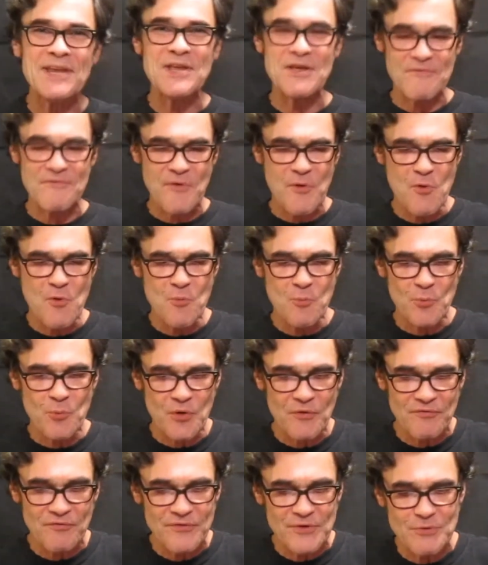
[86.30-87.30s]
of whom
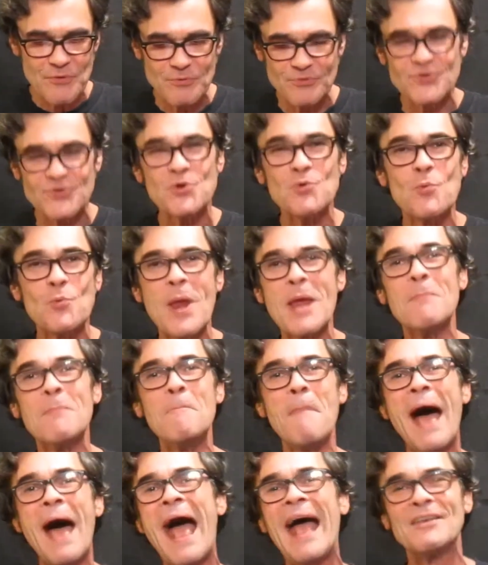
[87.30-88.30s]
refuse to wear
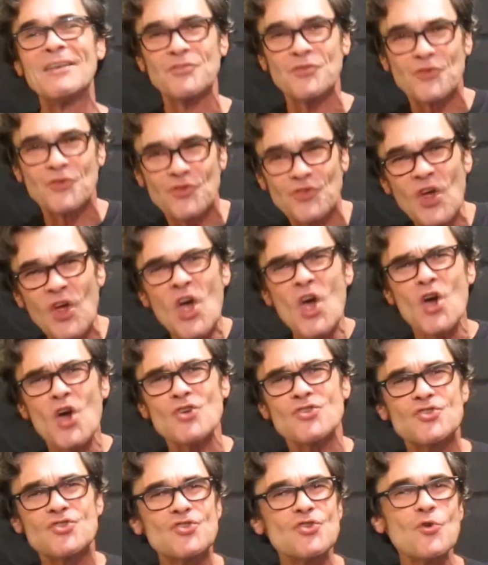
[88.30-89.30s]
masks,
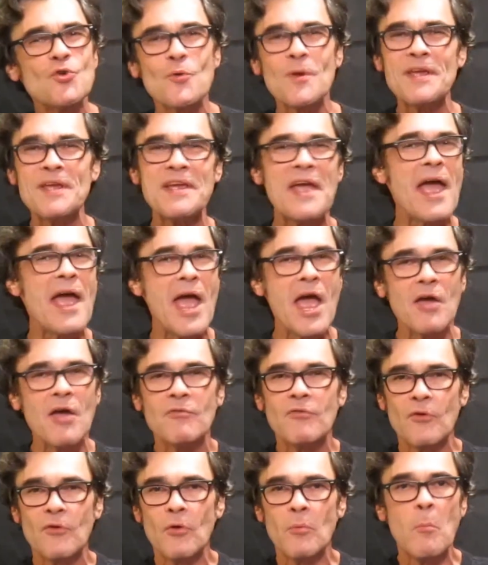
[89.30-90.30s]
assuring
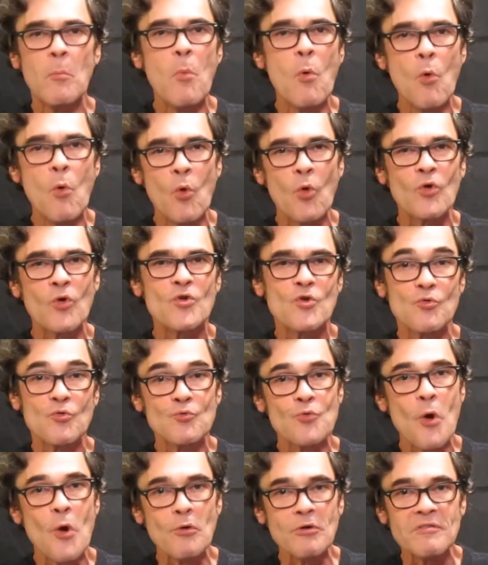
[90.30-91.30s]
ever more
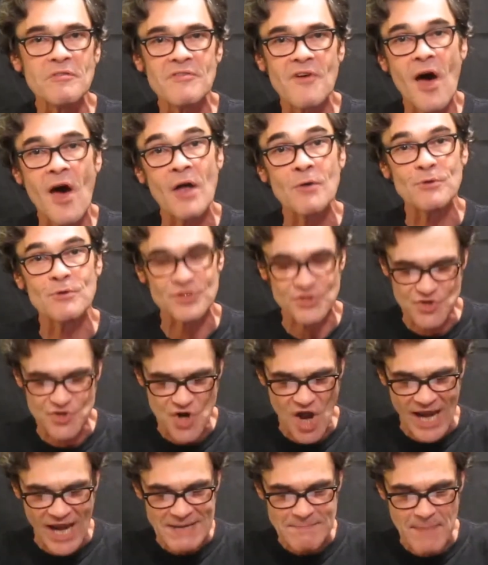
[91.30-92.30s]
coronavirus
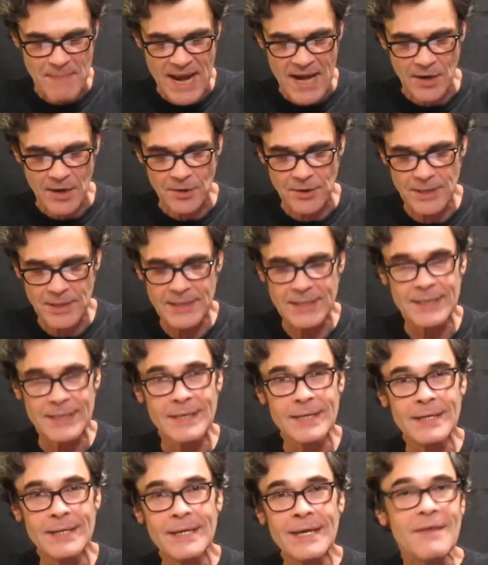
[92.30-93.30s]
nightmare.
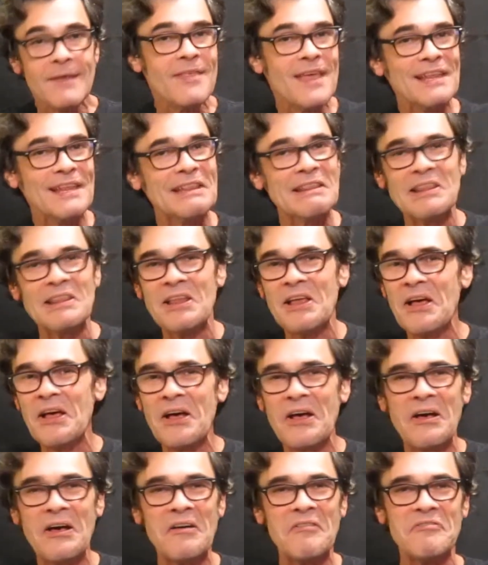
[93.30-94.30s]
They
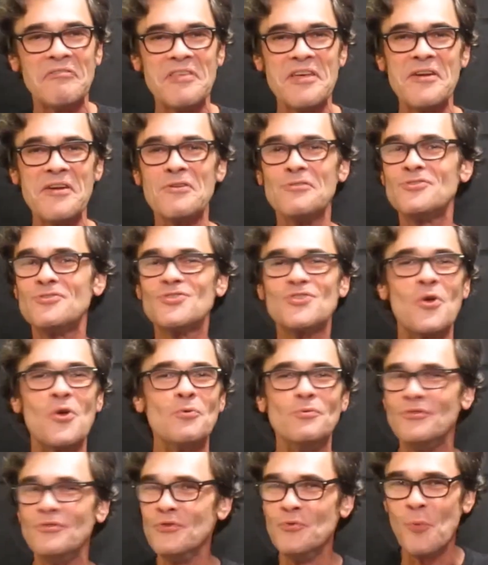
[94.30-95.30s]
love their
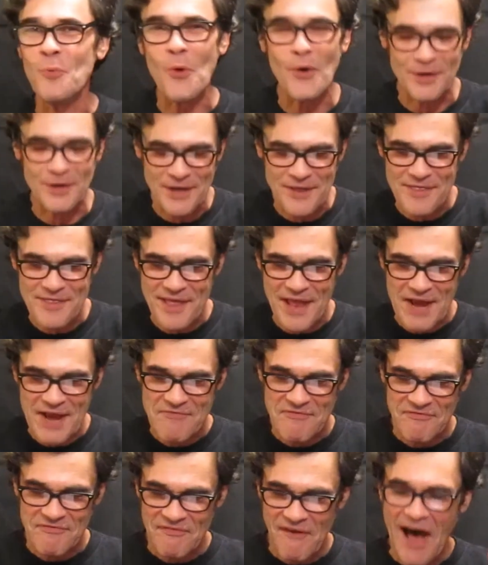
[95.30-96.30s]
chosen one, and they
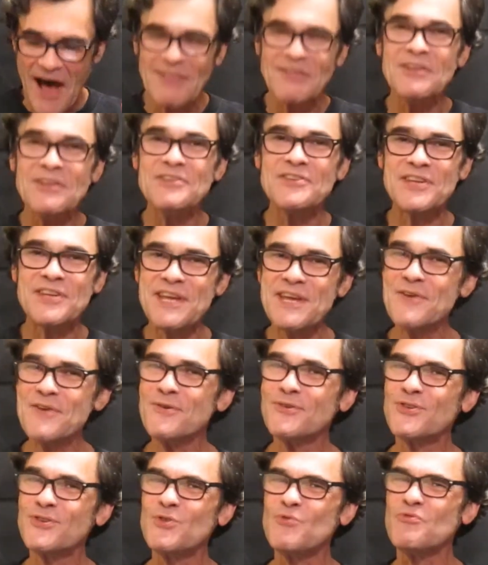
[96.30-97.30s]

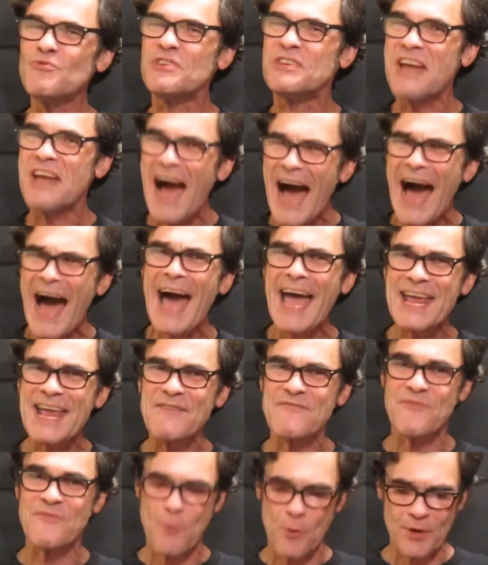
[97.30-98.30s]
volunteered to die
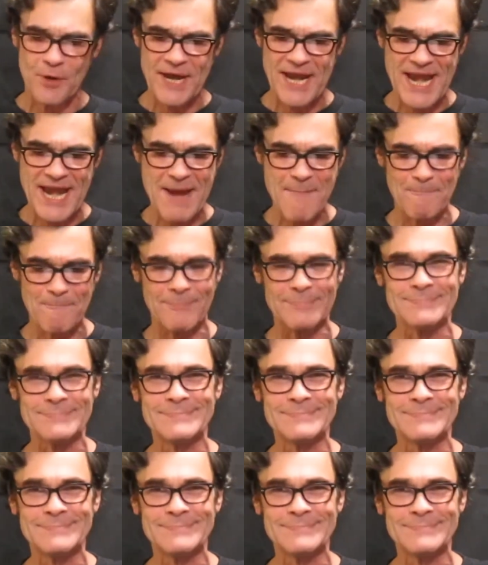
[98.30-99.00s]
for him.